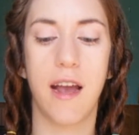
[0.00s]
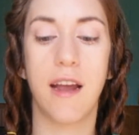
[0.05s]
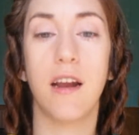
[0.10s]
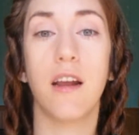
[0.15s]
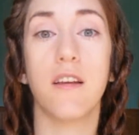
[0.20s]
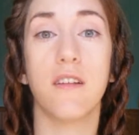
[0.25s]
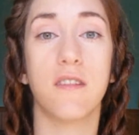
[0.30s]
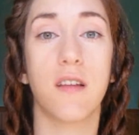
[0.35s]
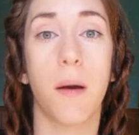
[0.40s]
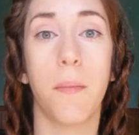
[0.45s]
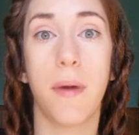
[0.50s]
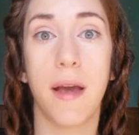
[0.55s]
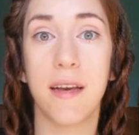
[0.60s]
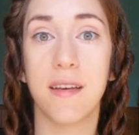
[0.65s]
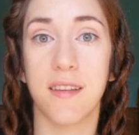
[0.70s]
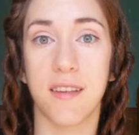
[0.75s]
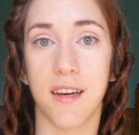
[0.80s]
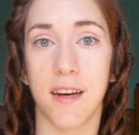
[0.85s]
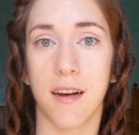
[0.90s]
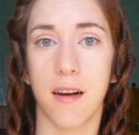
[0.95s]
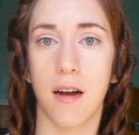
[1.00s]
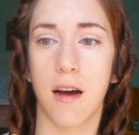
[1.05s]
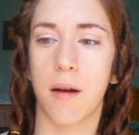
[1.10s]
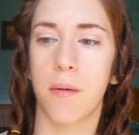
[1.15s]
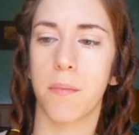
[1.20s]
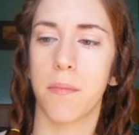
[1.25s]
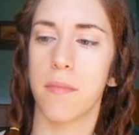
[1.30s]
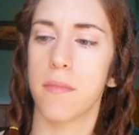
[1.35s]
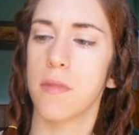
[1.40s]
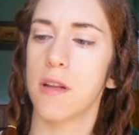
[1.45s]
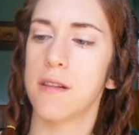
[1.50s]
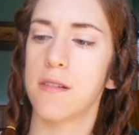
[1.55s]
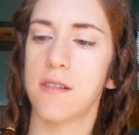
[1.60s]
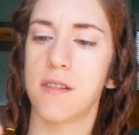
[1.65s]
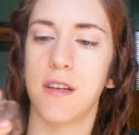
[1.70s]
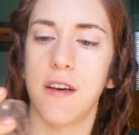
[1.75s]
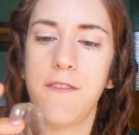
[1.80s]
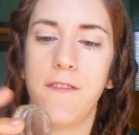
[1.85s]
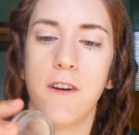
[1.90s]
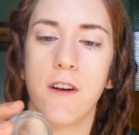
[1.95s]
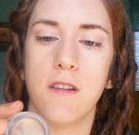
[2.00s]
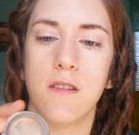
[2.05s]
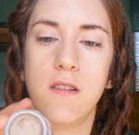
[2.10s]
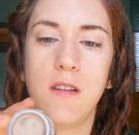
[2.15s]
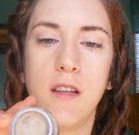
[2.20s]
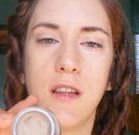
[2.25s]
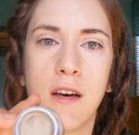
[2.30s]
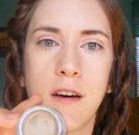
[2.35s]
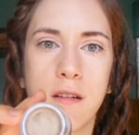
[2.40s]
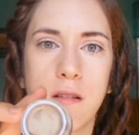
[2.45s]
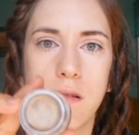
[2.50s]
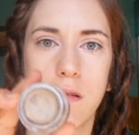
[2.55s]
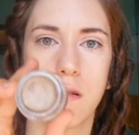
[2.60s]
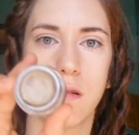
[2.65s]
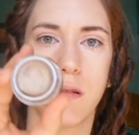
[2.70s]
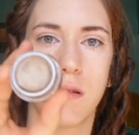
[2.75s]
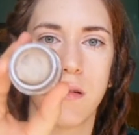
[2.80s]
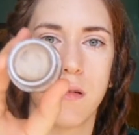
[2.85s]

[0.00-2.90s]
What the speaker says: and it is amazing. Let's see if you can see that.